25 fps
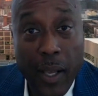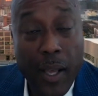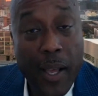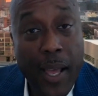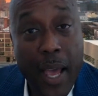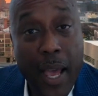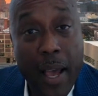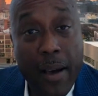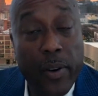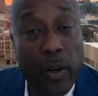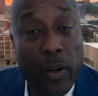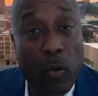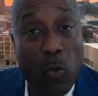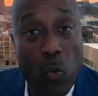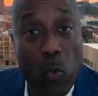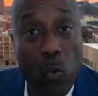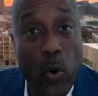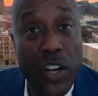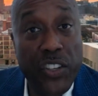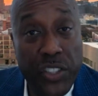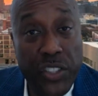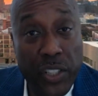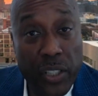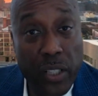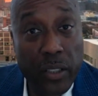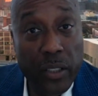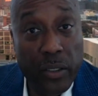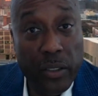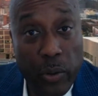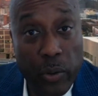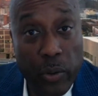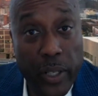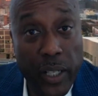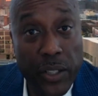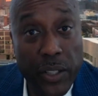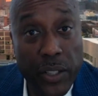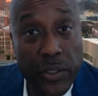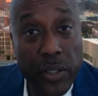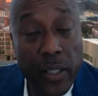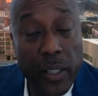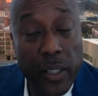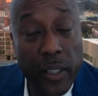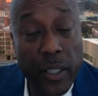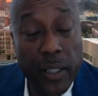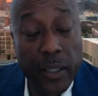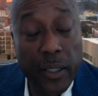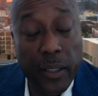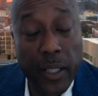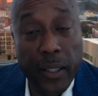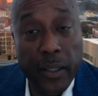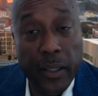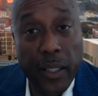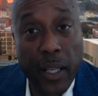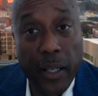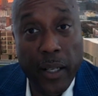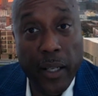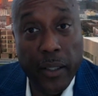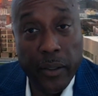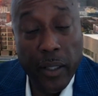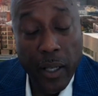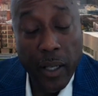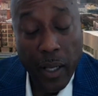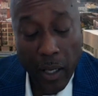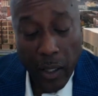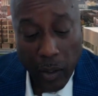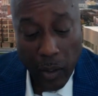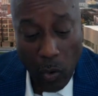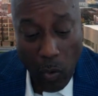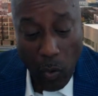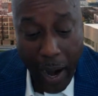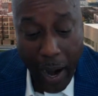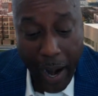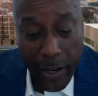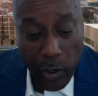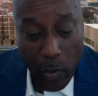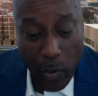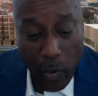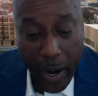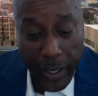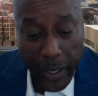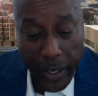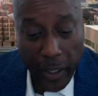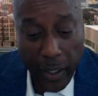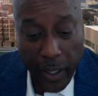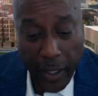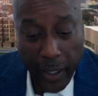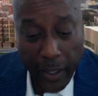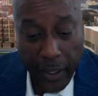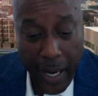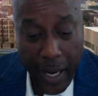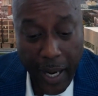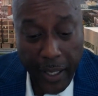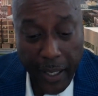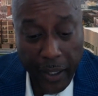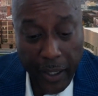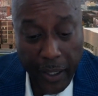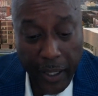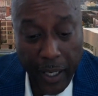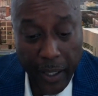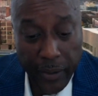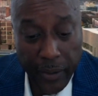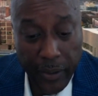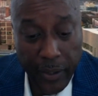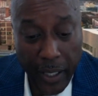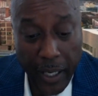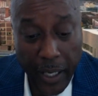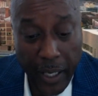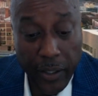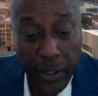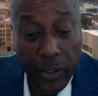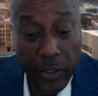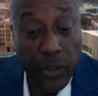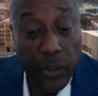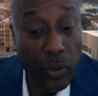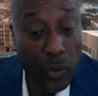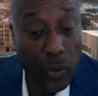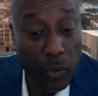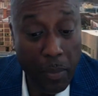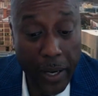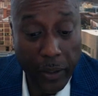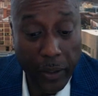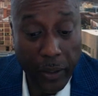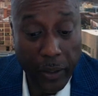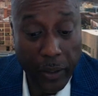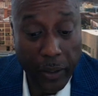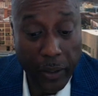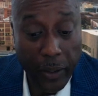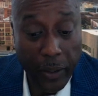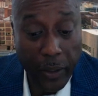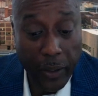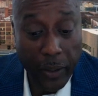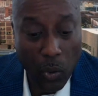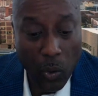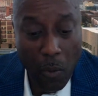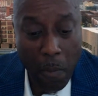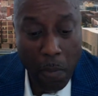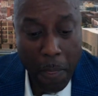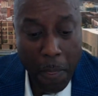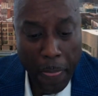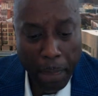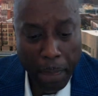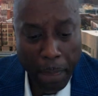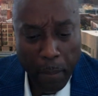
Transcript: have a rich tradition and graduating and getting kids into medical school.